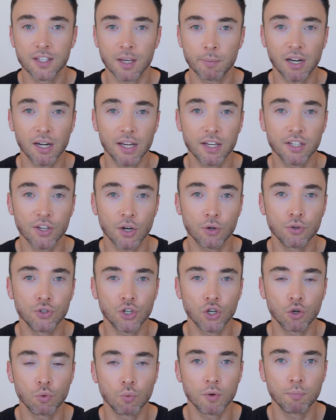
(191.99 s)
Typically zone
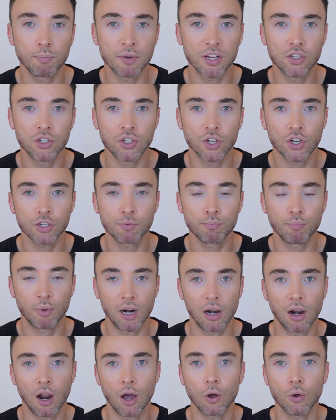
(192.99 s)
2 would be just
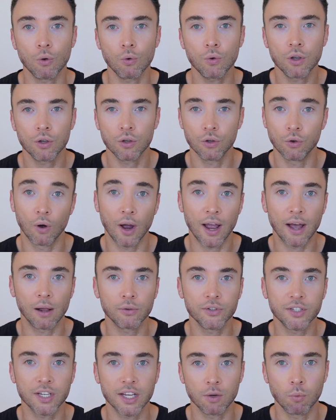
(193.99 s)
below your
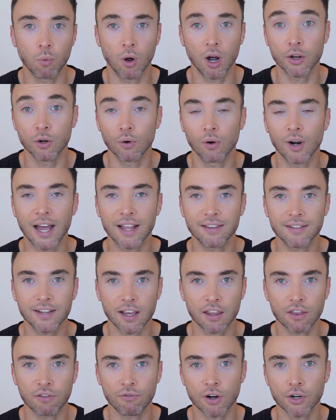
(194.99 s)
LT1, your
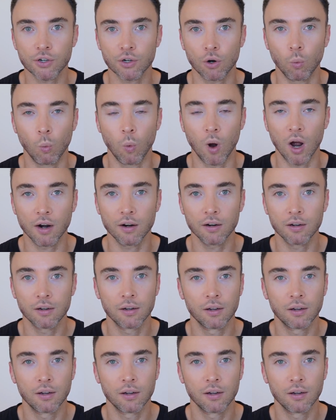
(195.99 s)
lactate threshold 1.